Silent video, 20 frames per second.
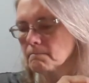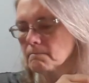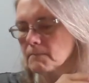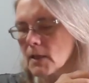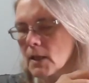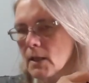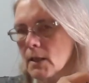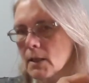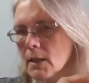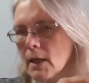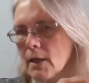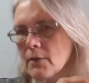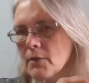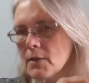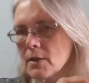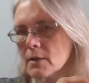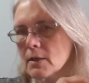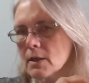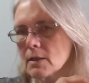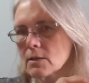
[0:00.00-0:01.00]
And I
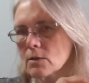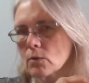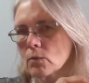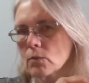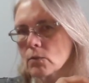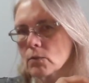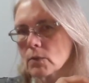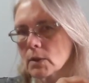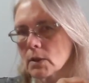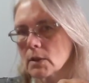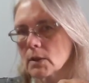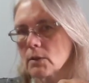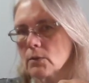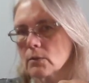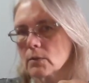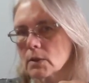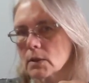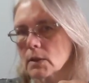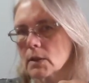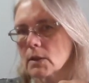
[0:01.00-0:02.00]
think that's a really,
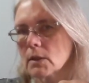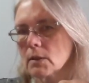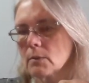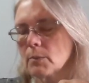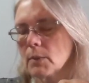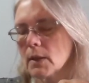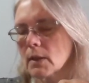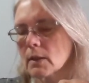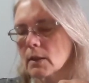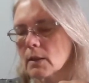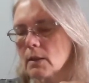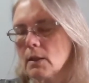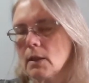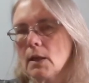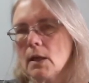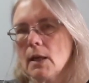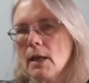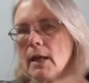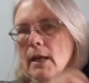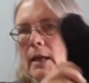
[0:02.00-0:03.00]
really good bargain.
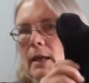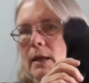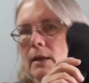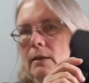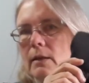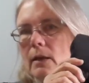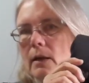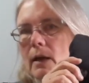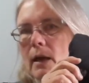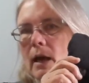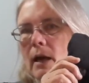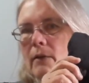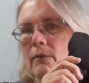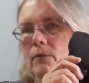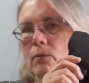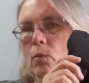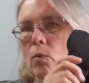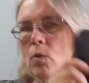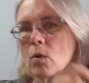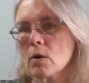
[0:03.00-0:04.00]
And
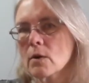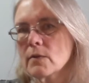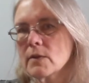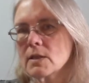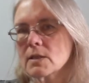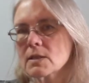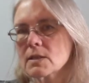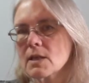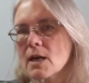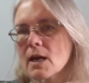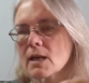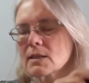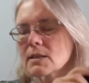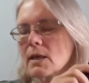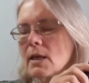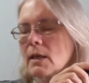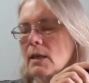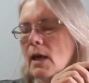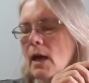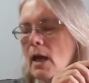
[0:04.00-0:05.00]
I've worn these socks
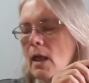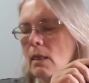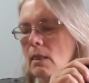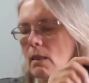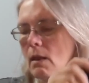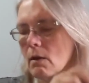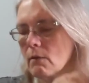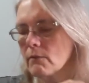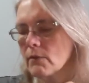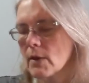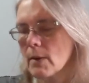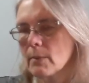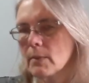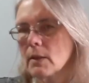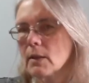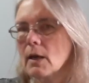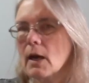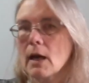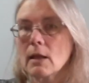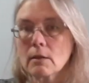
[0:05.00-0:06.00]
and I love them.
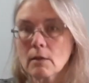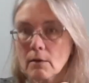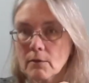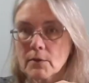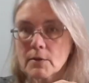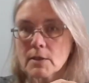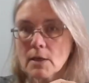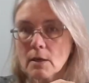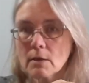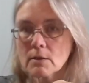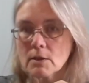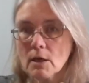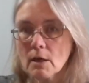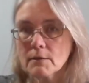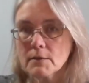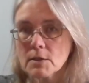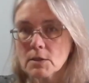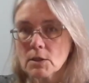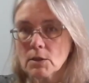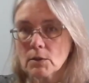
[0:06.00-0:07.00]
I love the Darn
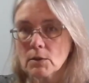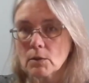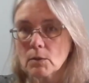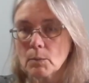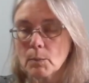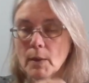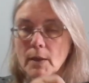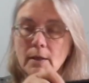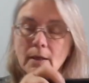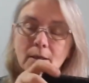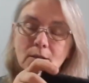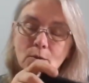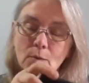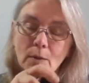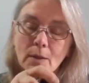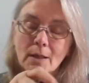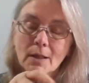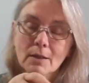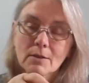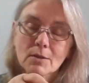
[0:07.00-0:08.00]
Toughs too, but at
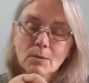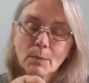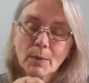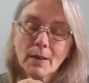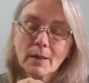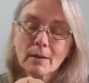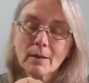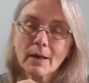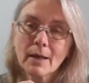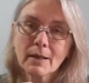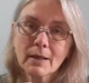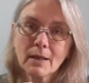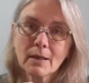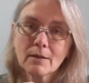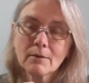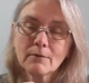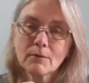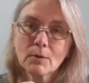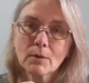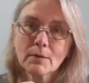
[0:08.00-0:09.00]
$20 a pair, I
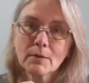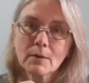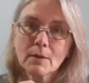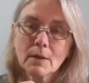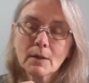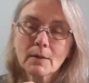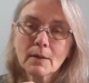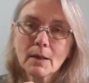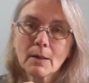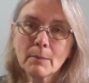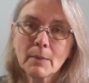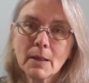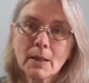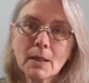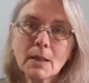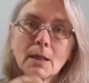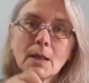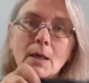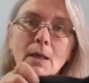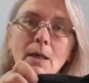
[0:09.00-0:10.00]
can't afford that
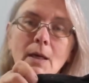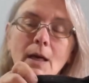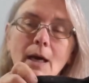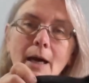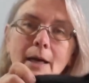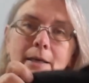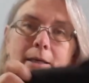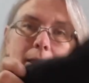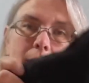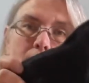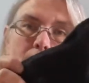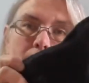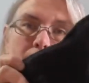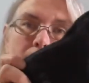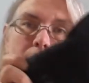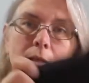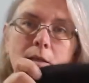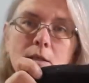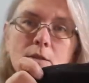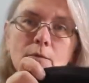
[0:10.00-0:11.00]
many. I carry
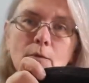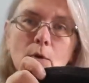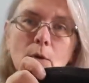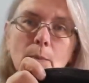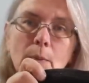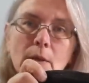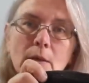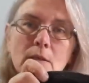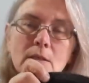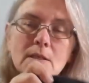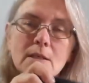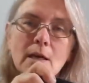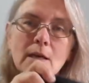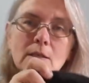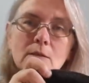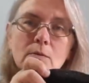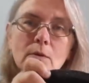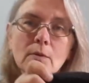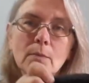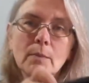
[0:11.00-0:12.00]
at least 4 pair of
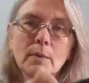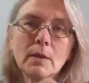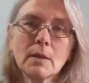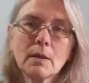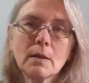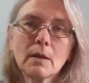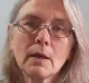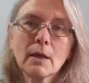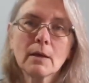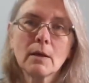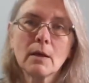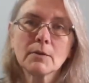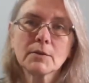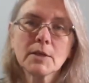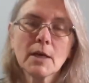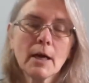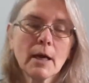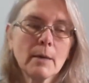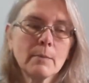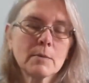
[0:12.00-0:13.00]
socks with me at all
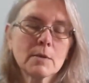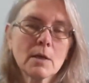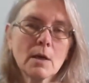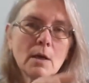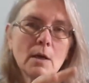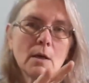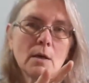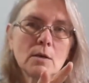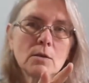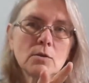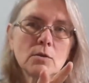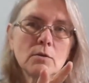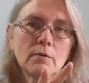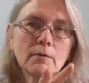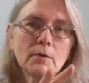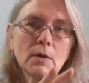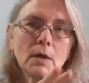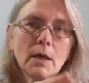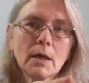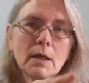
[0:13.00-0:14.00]
times, 2
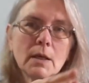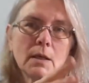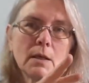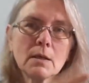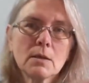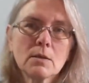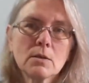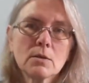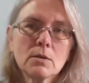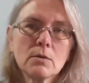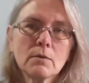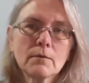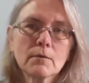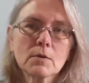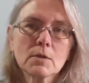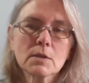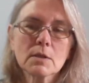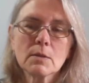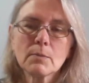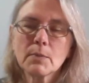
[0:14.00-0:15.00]
for hiking, 2
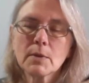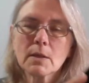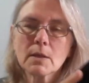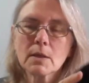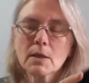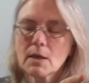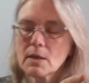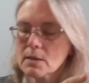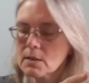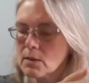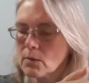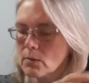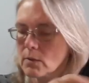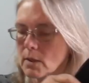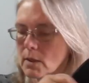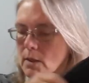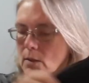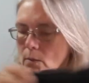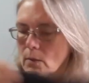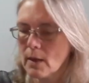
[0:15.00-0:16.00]
for sleeping in case they were
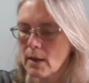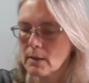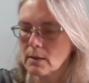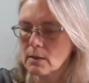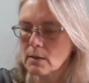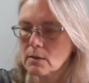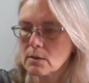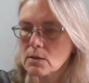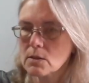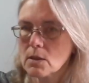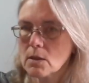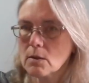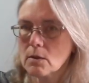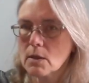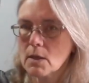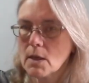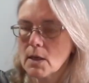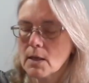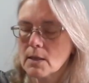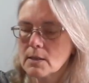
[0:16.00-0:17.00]
to get wet. So
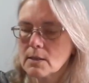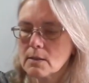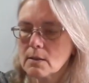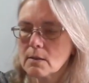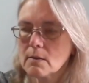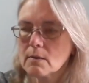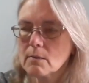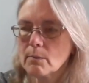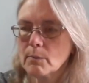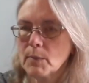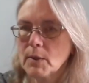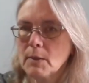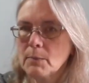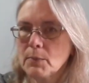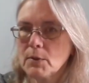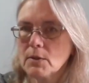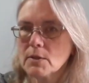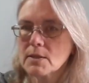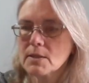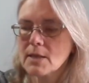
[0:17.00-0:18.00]

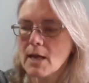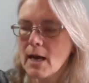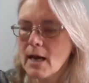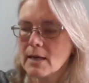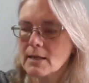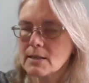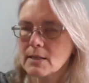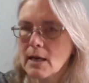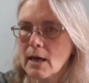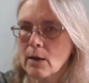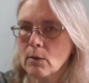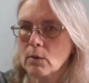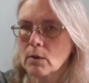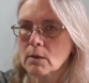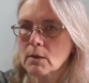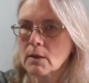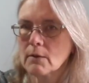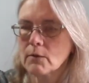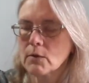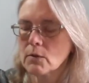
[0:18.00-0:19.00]
People socks, I will
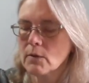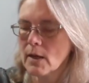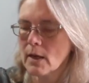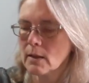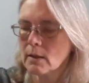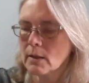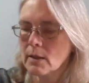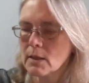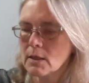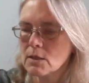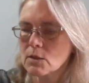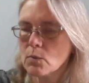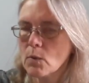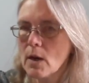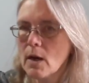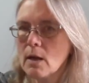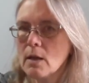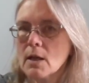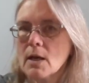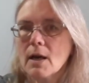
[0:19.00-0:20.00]
give you that link as
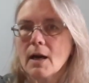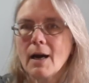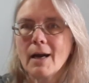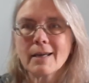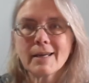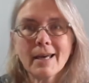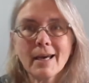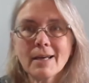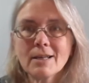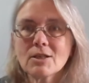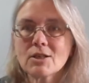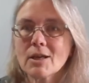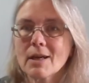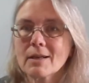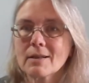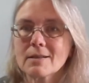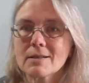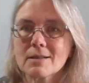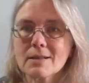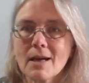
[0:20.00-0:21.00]
well. Again,
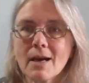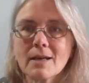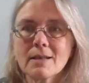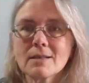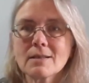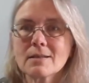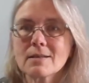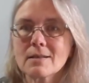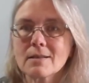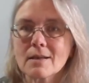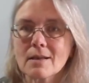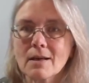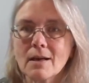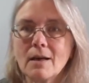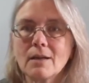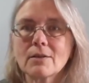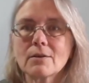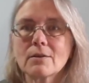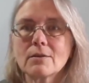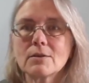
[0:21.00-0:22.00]
check the sizes and the
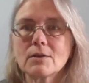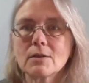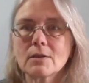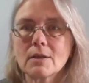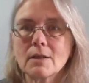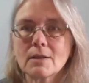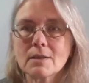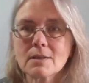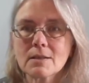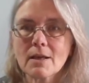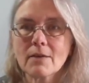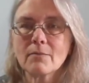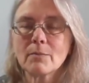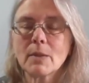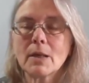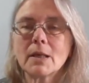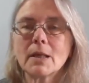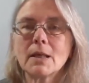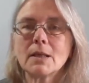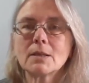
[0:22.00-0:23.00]
colors. You're going to save
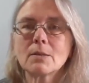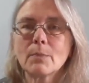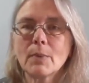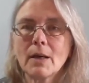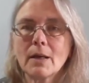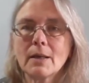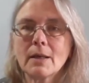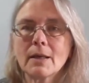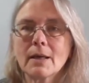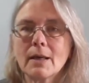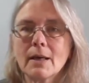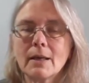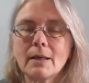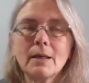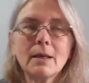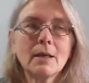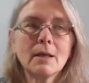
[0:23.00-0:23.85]
money depending on